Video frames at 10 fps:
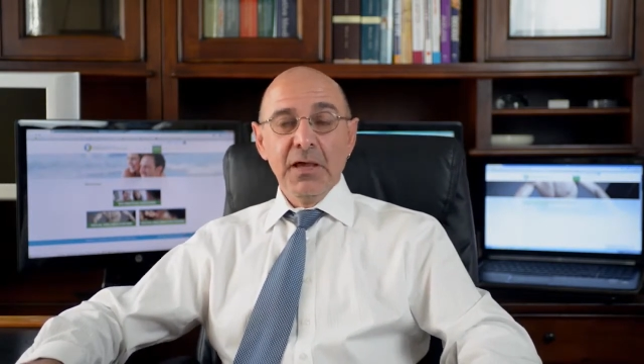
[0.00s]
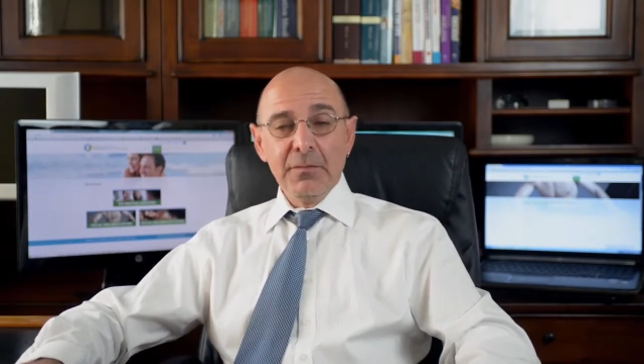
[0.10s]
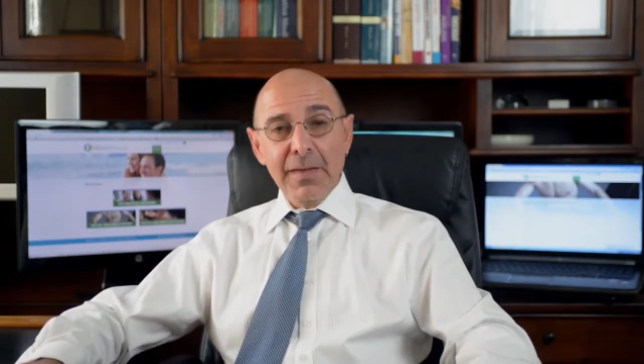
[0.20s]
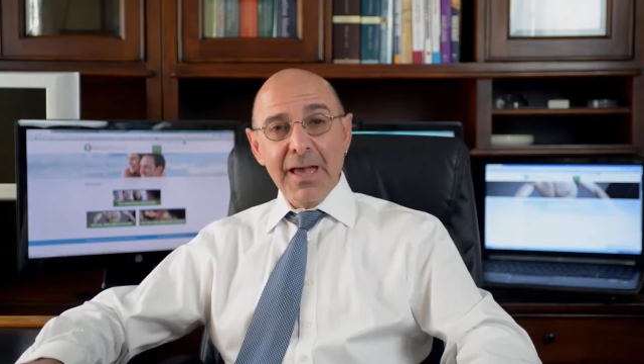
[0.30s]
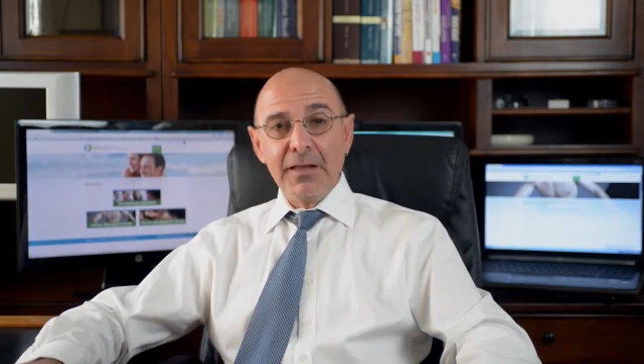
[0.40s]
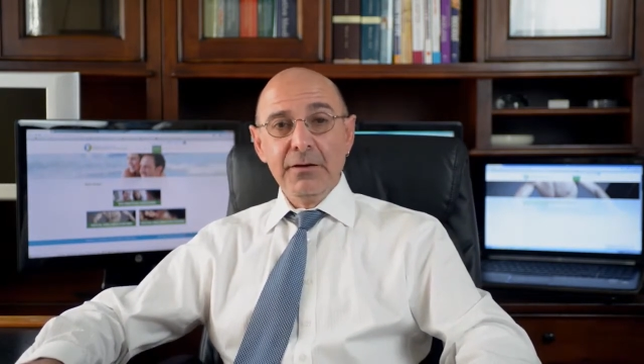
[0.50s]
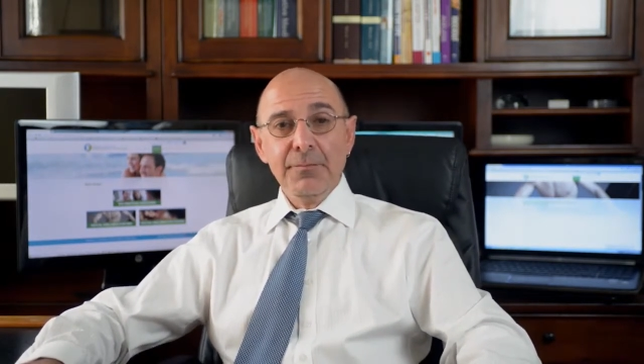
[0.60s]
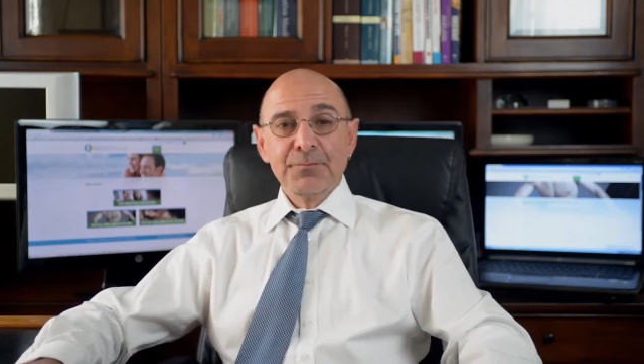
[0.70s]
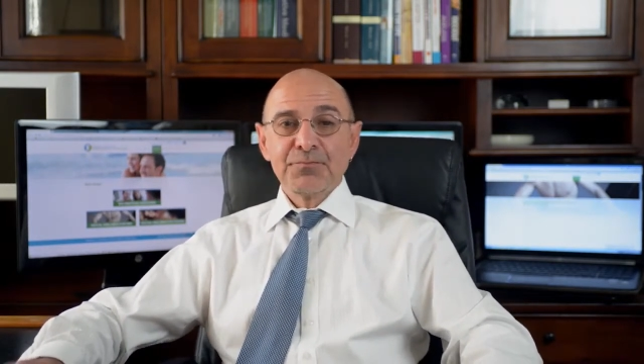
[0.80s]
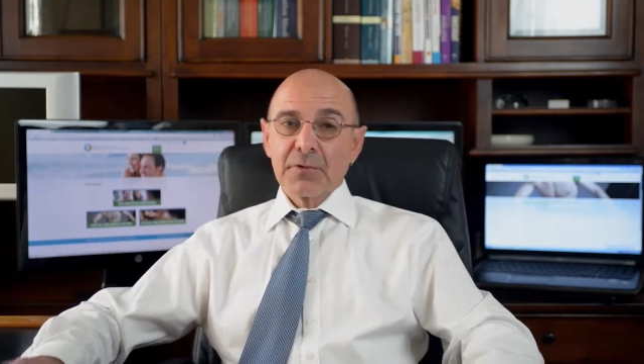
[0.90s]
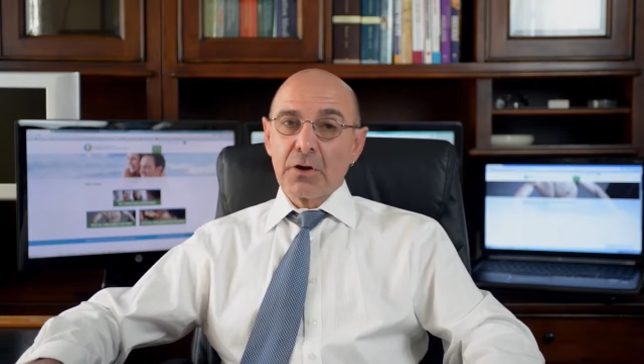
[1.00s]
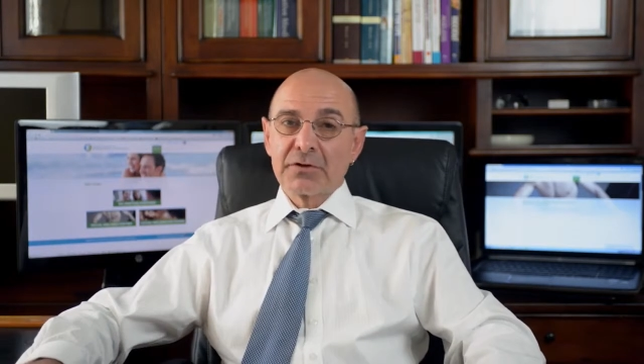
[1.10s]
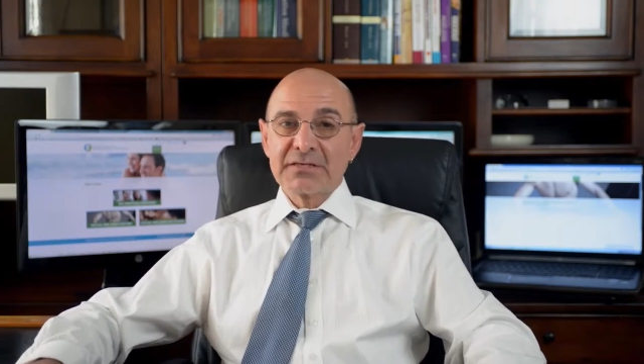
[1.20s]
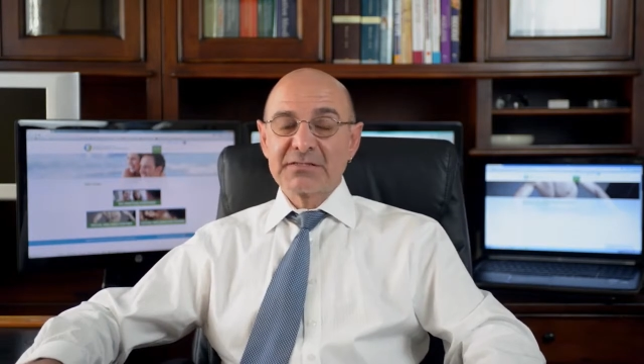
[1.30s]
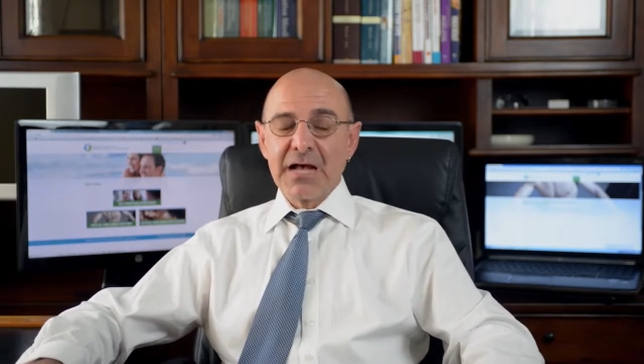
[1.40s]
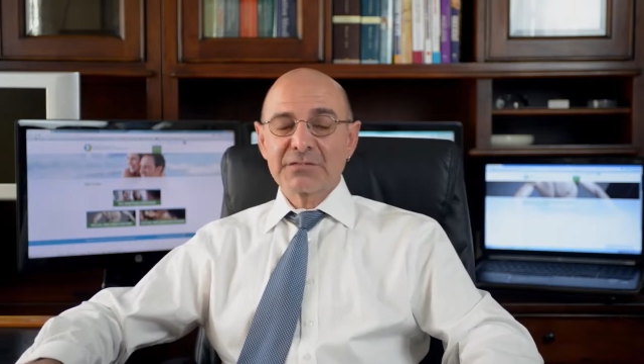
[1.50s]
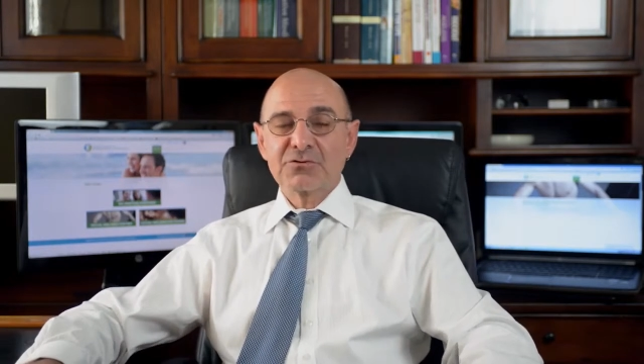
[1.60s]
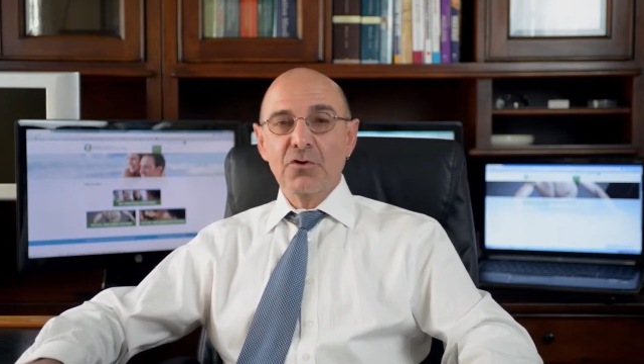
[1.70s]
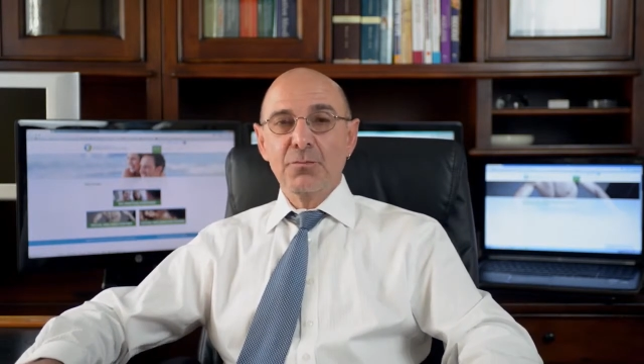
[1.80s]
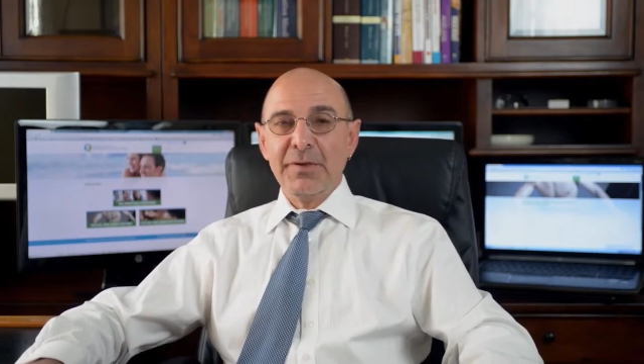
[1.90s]
In men, our
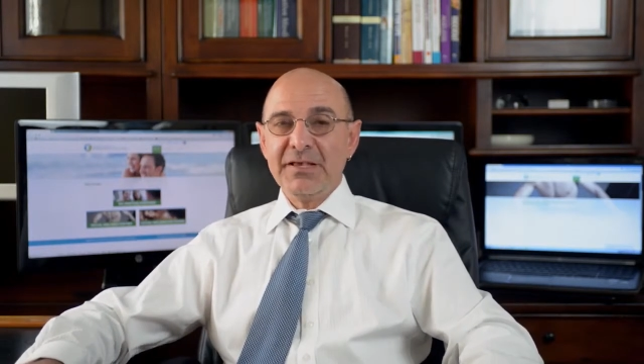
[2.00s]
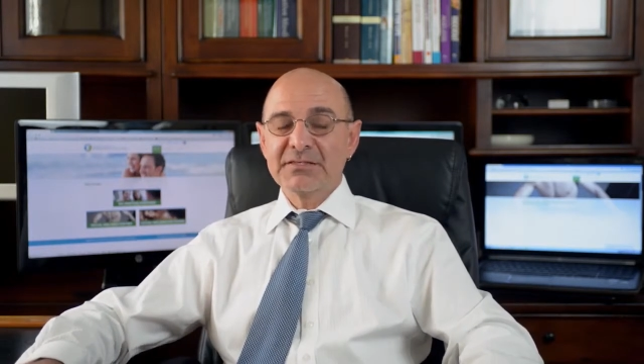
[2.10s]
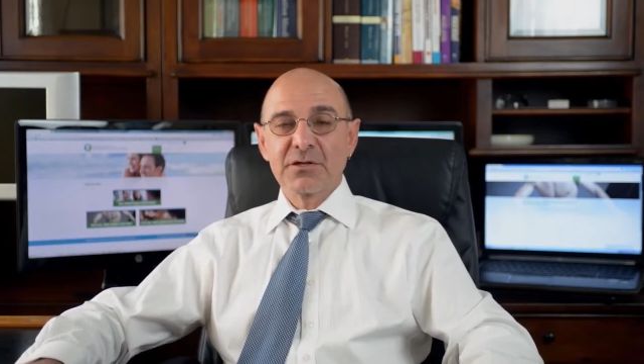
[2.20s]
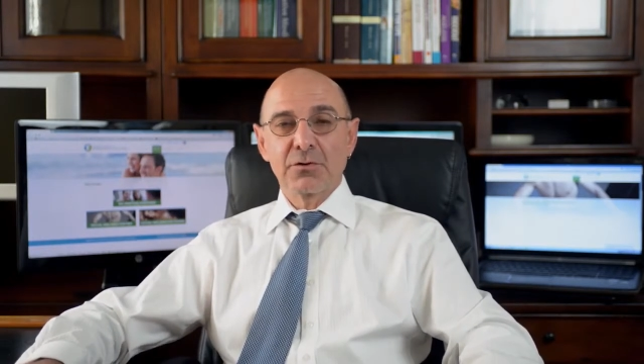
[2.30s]
testosterone peaks